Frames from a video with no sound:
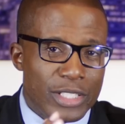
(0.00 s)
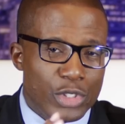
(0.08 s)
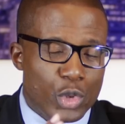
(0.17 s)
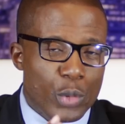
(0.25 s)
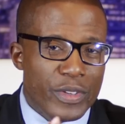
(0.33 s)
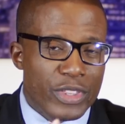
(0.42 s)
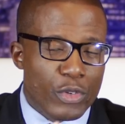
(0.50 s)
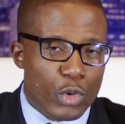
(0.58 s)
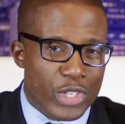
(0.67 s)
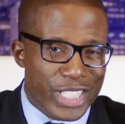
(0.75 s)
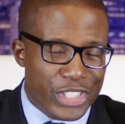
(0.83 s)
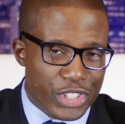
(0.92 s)
During the
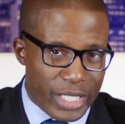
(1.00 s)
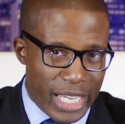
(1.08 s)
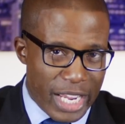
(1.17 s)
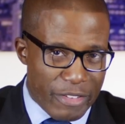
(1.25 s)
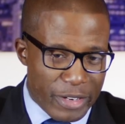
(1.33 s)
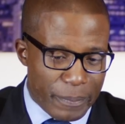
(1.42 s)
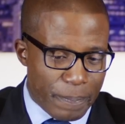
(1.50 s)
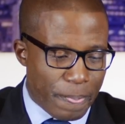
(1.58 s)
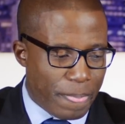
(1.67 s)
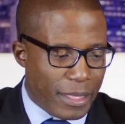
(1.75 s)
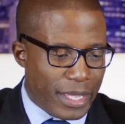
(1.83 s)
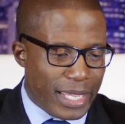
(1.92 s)
Rhodesian era,
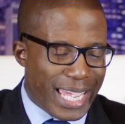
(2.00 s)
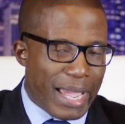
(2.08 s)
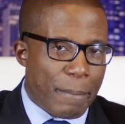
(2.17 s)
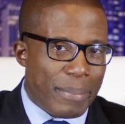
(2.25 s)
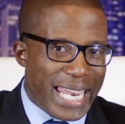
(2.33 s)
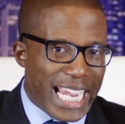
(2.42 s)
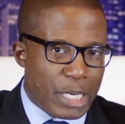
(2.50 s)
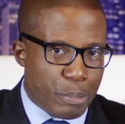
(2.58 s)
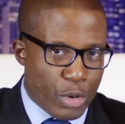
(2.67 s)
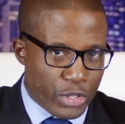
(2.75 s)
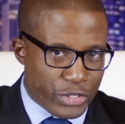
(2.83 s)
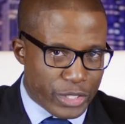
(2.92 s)
a black
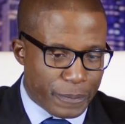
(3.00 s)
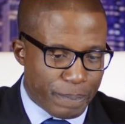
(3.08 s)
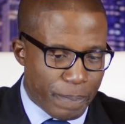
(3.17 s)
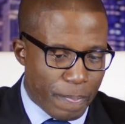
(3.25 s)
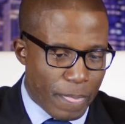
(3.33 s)
person